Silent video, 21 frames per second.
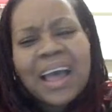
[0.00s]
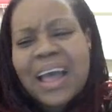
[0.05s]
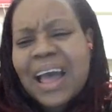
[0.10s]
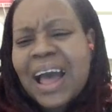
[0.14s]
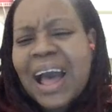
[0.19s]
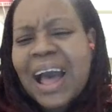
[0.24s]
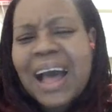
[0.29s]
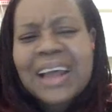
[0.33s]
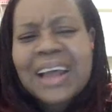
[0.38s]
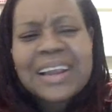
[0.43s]

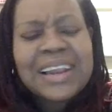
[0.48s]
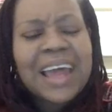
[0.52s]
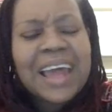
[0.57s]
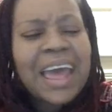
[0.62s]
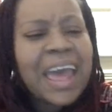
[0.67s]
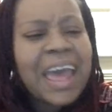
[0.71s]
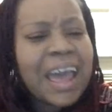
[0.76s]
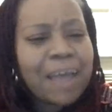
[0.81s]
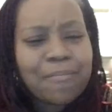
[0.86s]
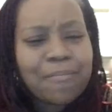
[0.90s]
how did
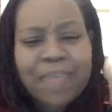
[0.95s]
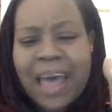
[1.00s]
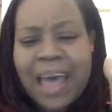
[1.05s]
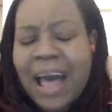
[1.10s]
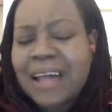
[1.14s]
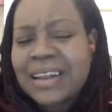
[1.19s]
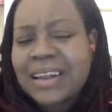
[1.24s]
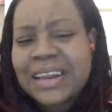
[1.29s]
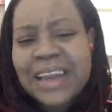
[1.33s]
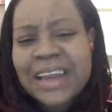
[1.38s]

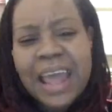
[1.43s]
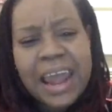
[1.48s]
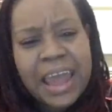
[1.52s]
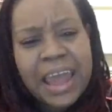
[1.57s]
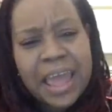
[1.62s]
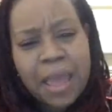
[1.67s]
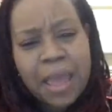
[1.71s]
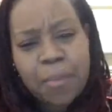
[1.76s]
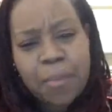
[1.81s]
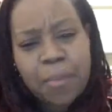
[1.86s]
that
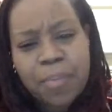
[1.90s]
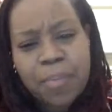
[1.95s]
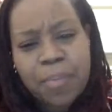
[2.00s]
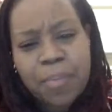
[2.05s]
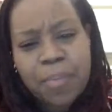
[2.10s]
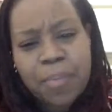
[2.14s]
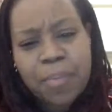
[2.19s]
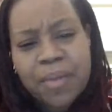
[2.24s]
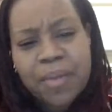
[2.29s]
happen?